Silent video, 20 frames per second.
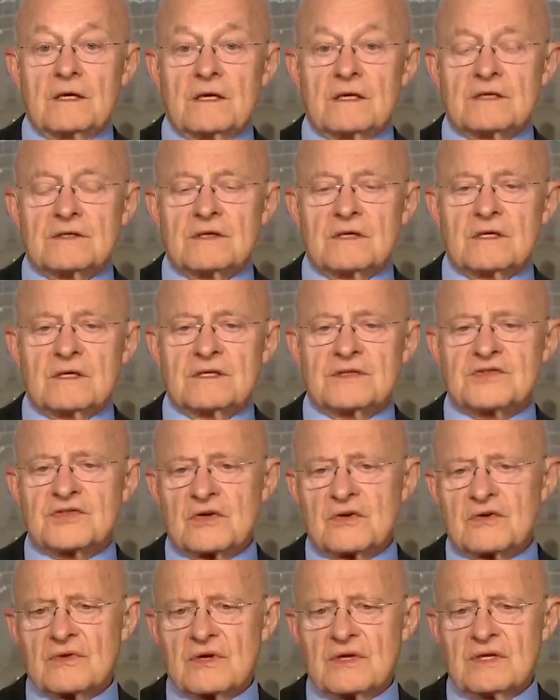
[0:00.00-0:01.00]
and and
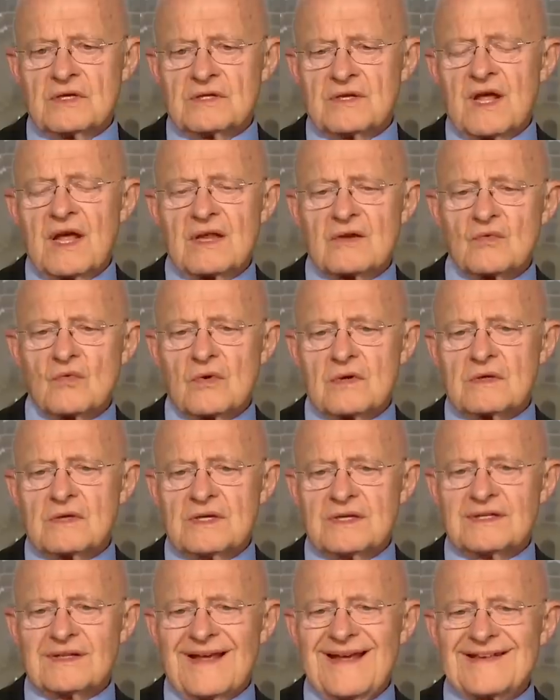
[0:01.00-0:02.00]
so in that
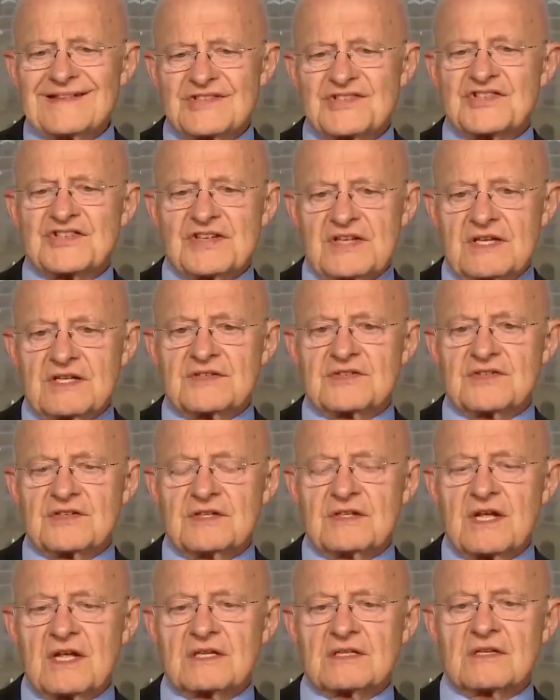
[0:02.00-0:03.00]
in that
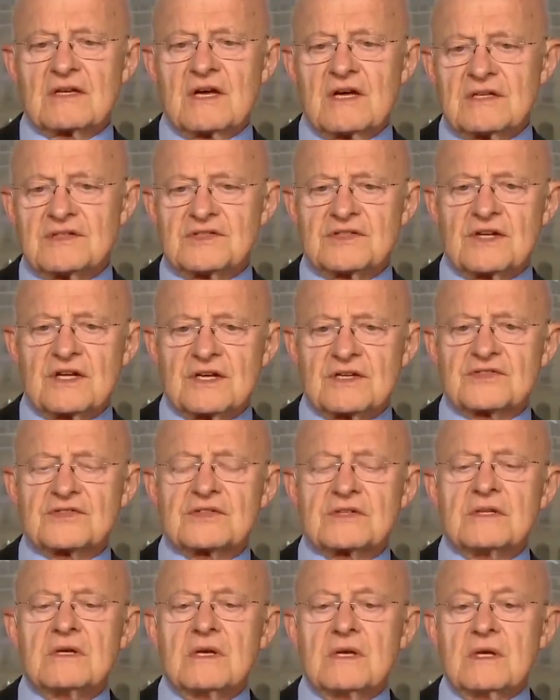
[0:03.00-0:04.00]
sense, in that
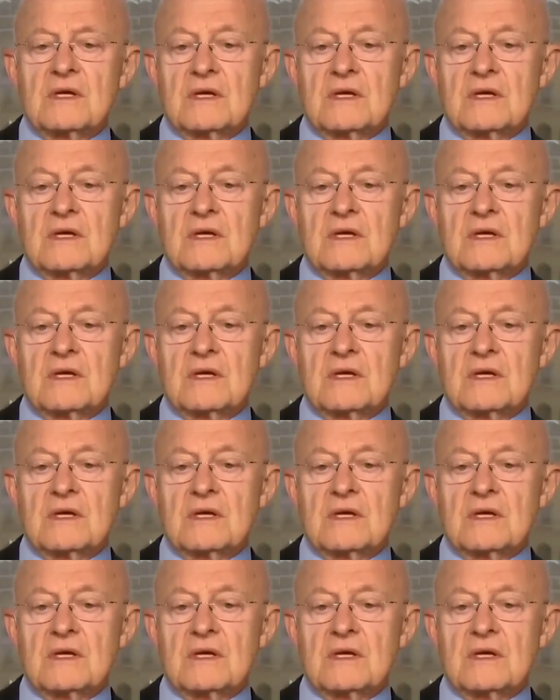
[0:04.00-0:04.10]
context,